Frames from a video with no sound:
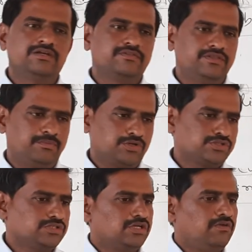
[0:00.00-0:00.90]
The
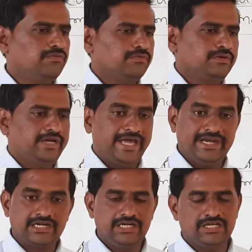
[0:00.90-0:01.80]
process of
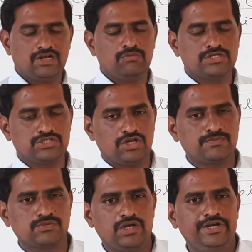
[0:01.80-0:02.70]
directly conversion
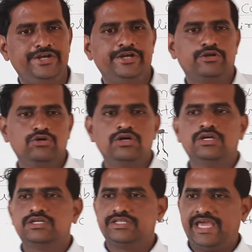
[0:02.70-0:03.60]
of solid
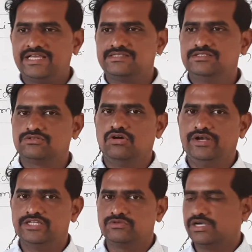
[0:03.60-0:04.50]
into gas is
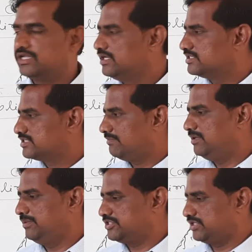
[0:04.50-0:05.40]
called as what?
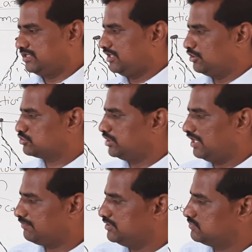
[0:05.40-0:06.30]
Sublimation. Understood
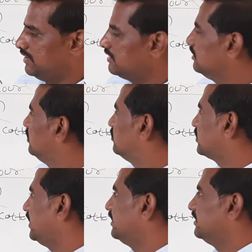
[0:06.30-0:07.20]
of this one?
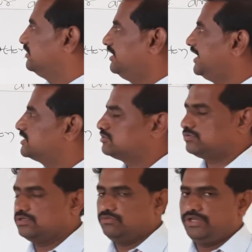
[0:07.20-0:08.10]
Okay. The
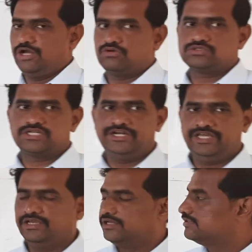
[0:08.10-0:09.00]
next we have to
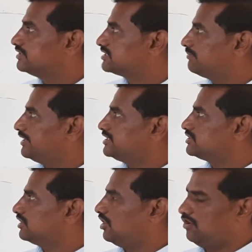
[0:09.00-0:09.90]
study the
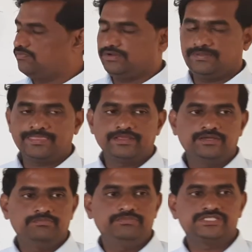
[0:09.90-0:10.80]
separation
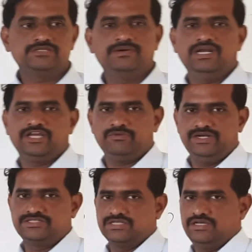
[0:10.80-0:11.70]
of miscible liquids.